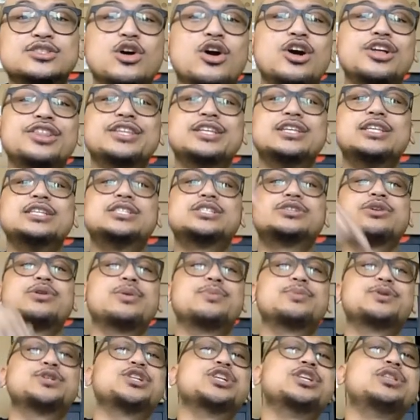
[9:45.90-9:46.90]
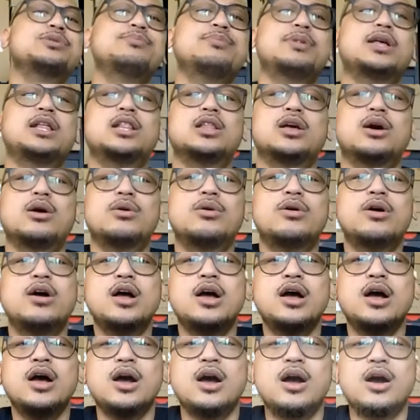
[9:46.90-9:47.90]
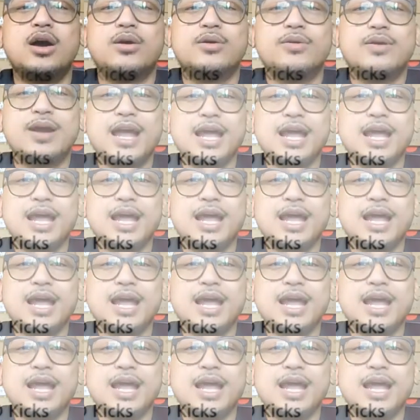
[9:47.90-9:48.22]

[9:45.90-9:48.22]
the details on the description below.